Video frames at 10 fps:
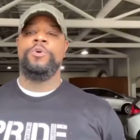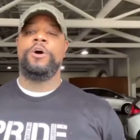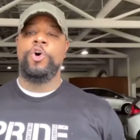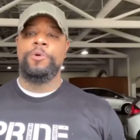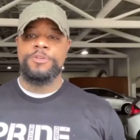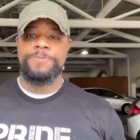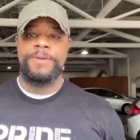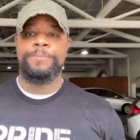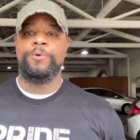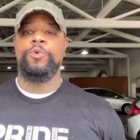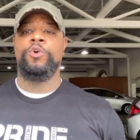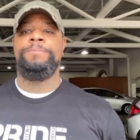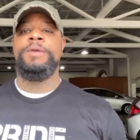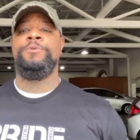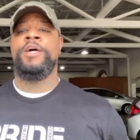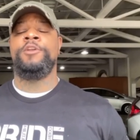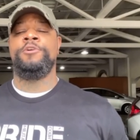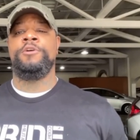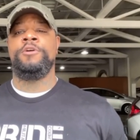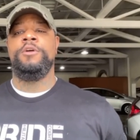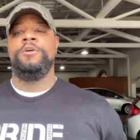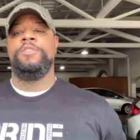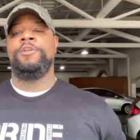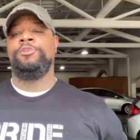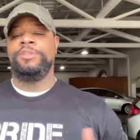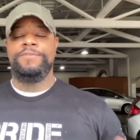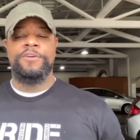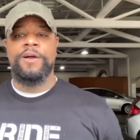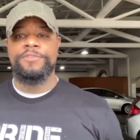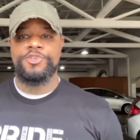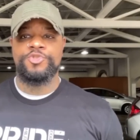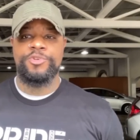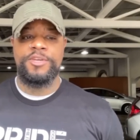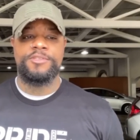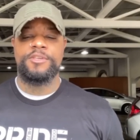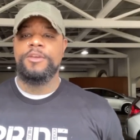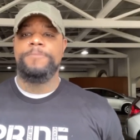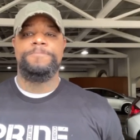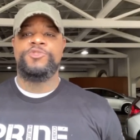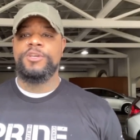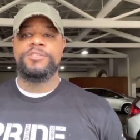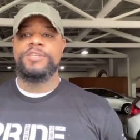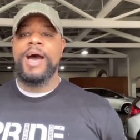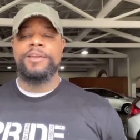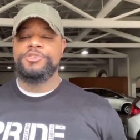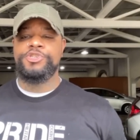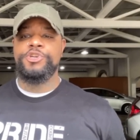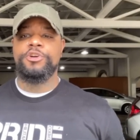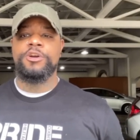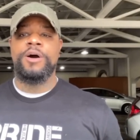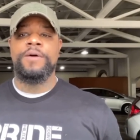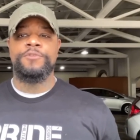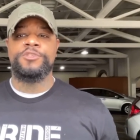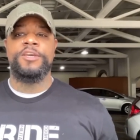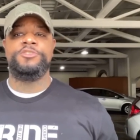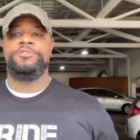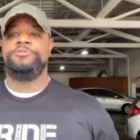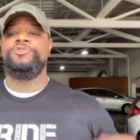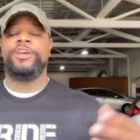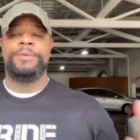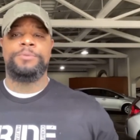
homeless people or people that are that are living on the streets just out of sheer conversation strike up a